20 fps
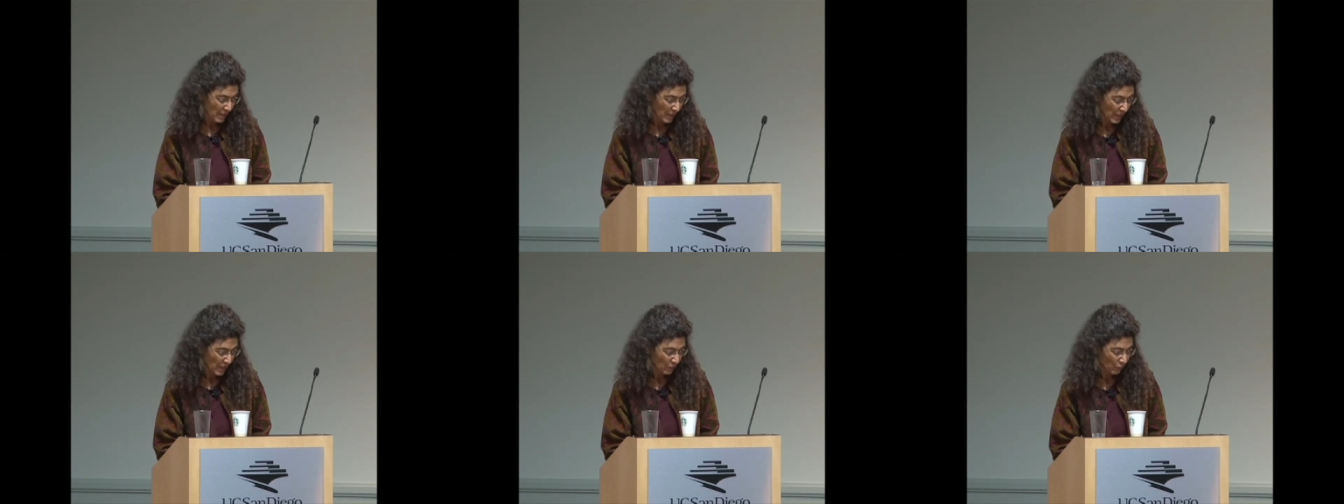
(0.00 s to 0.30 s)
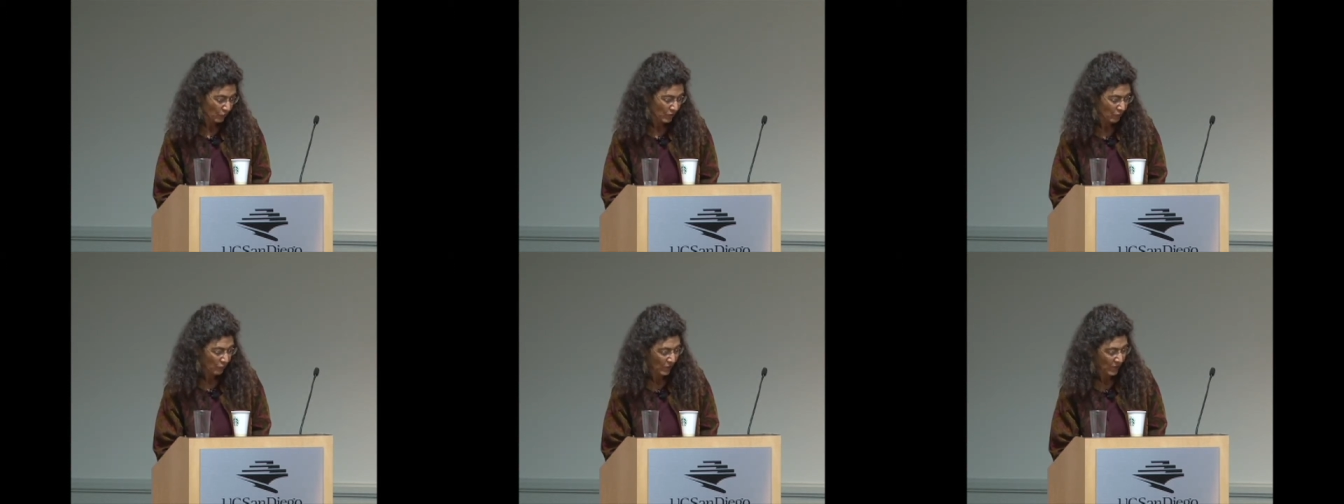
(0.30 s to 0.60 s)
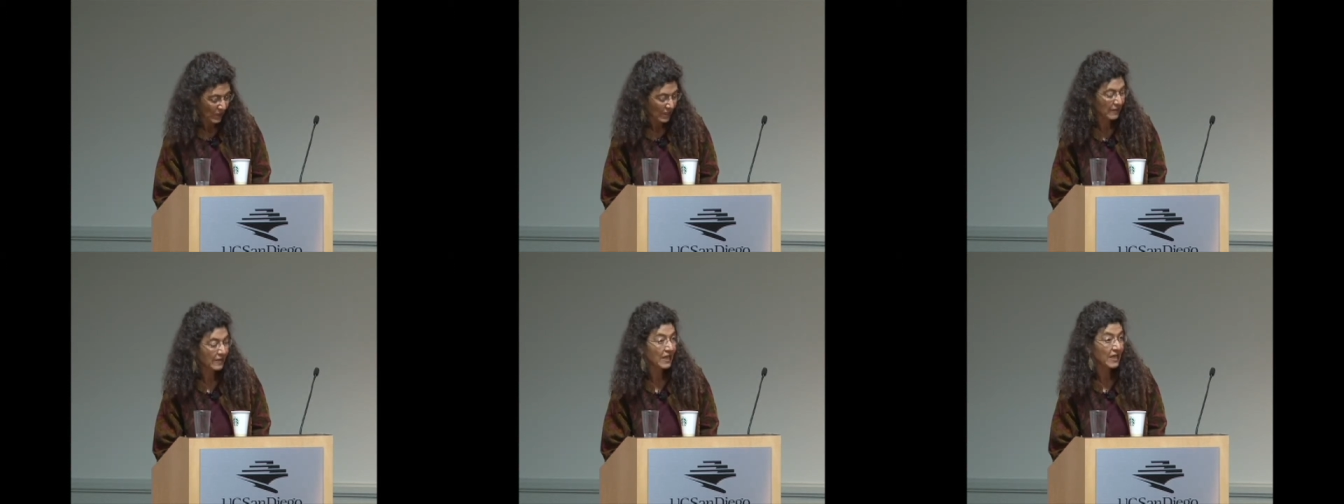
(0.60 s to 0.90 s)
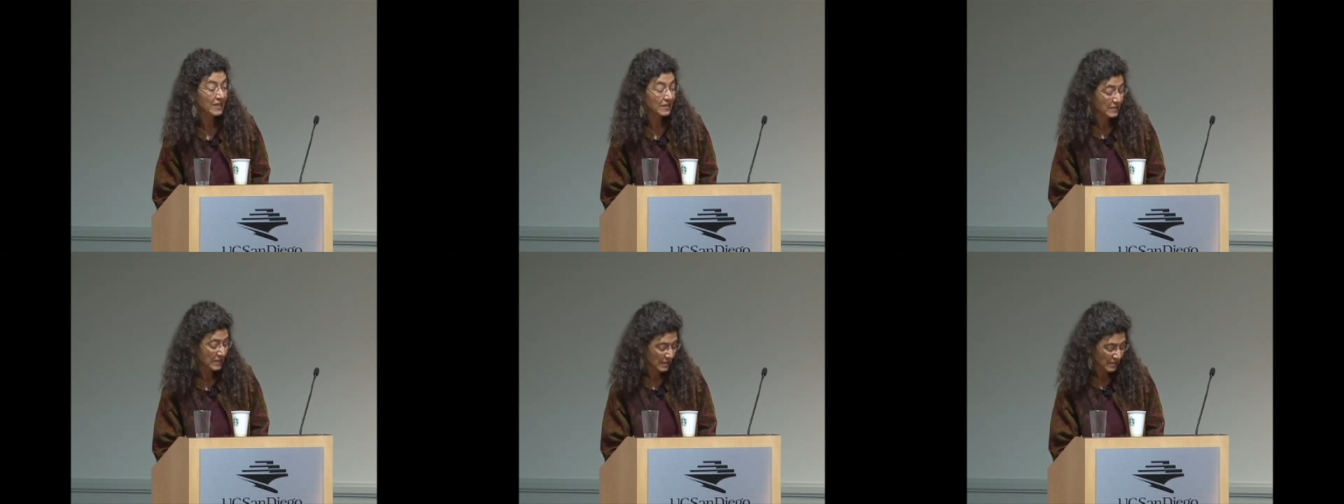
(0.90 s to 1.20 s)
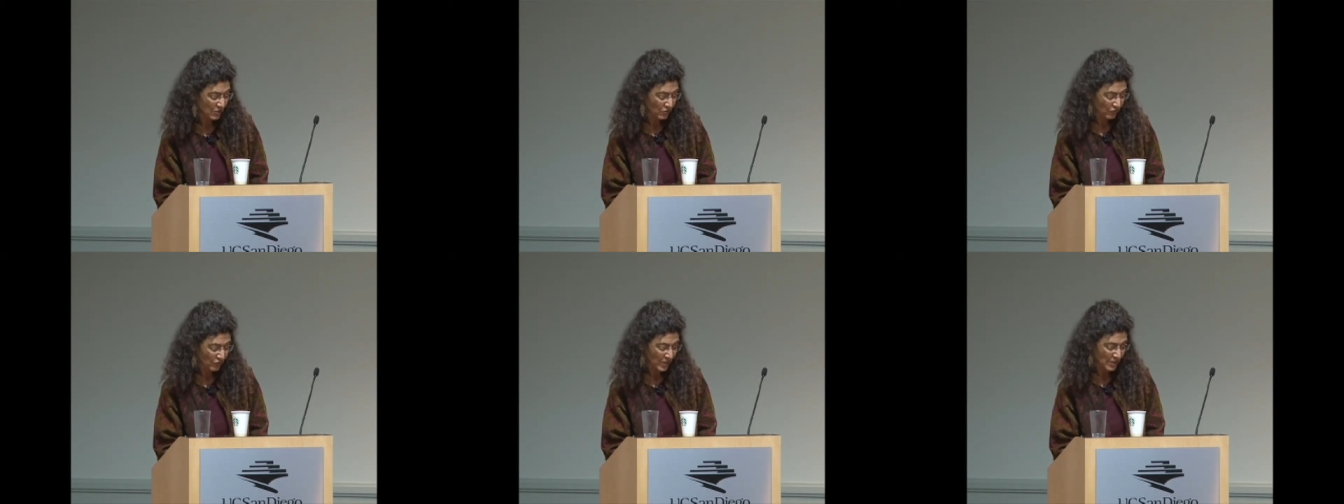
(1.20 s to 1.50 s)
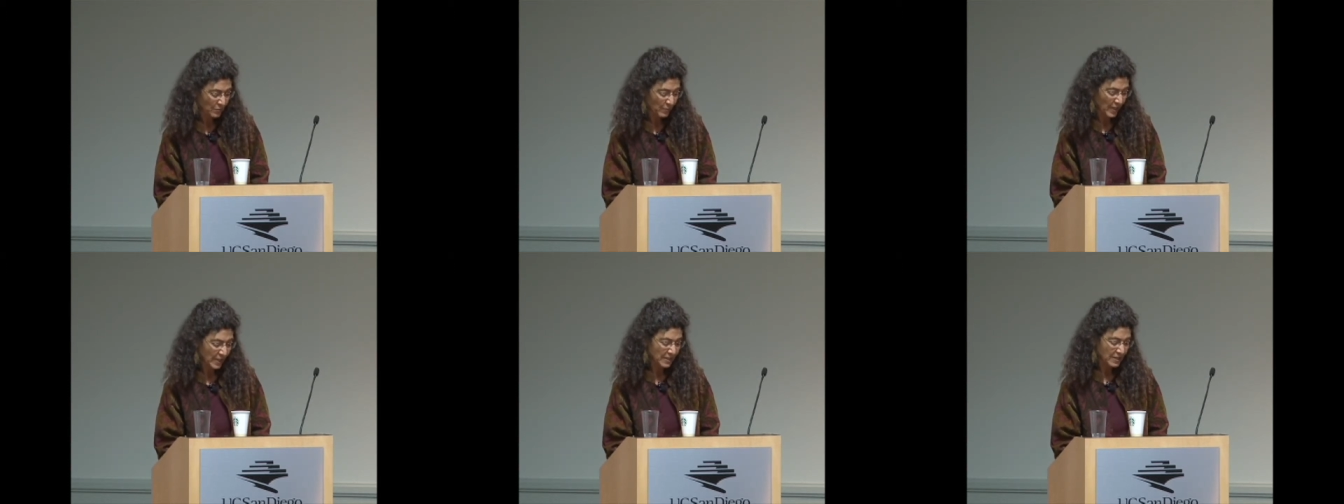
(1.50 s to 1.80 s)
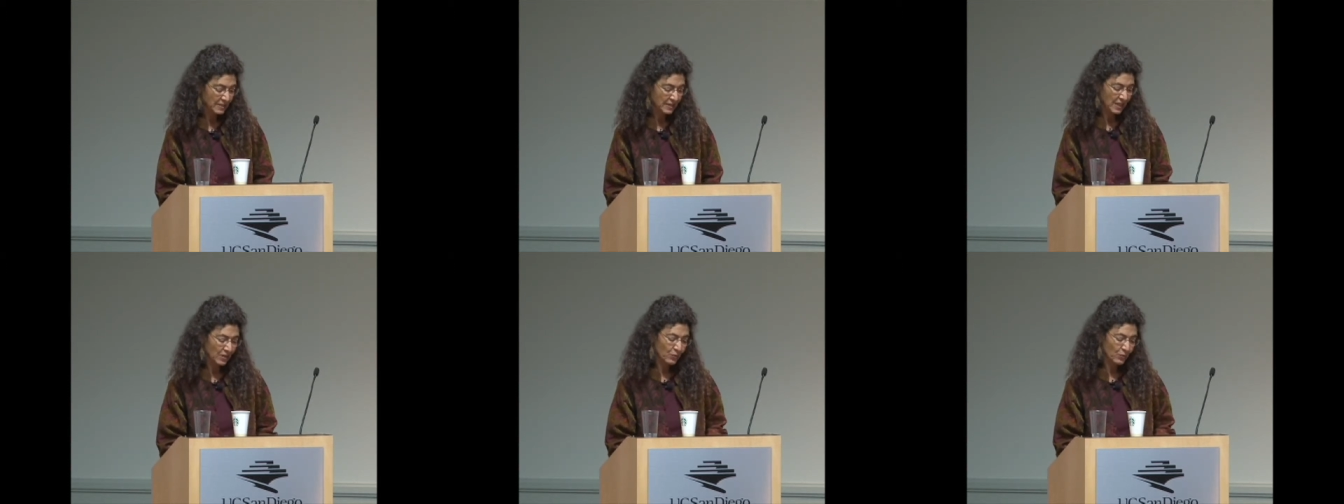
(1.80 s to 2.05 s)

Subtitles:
In rereading the Essays and Trespasses,